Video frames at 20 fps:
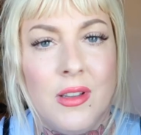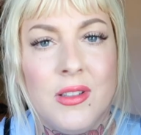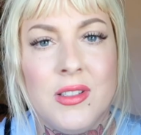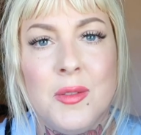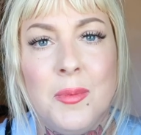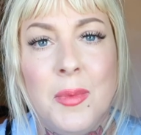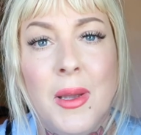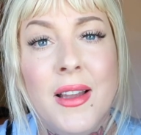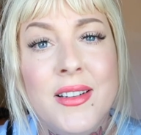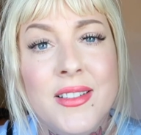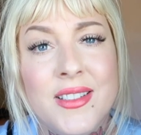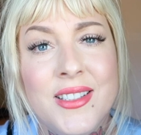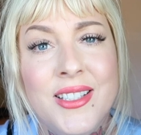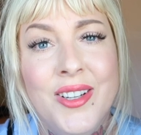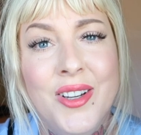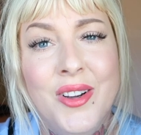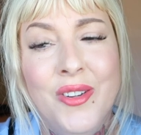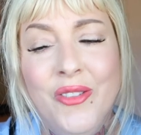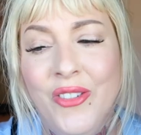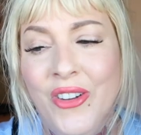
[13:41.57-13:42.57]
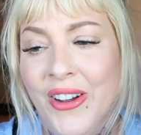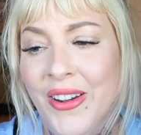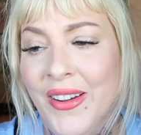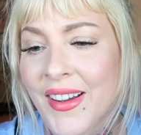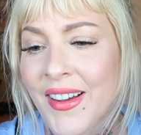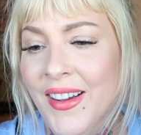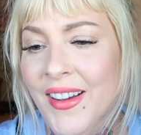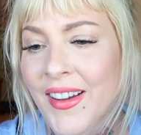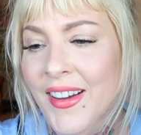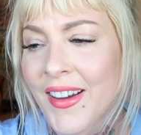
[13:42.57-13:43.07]
expensive
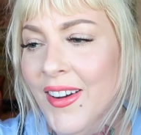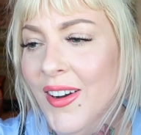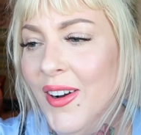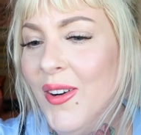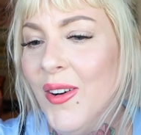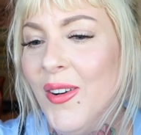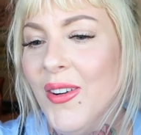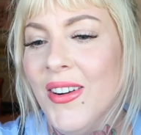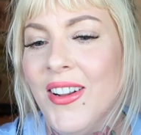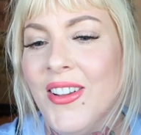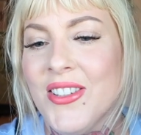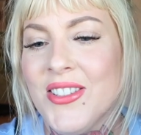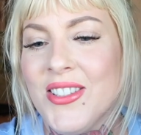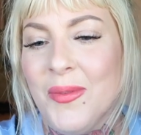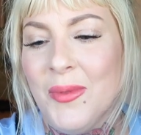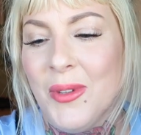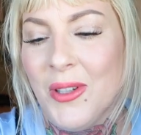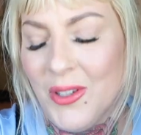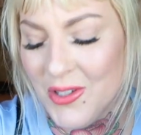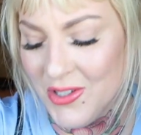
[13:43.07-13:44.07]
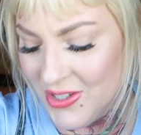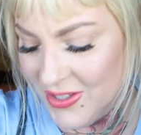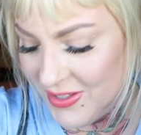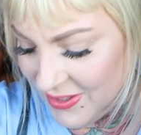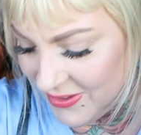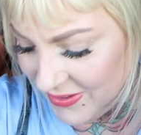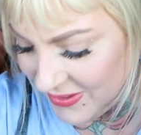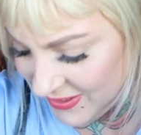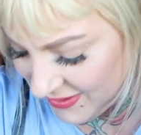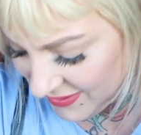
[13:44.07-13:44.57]
or else I'm allergic
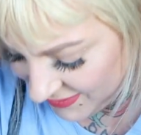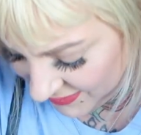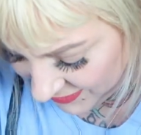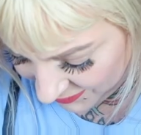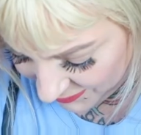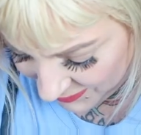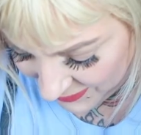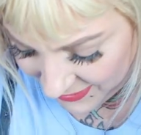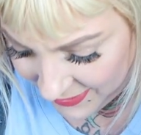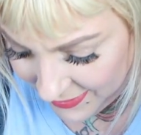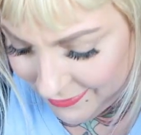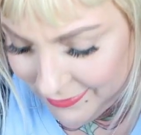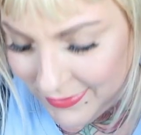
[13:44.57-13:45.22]
to it, so I'm like...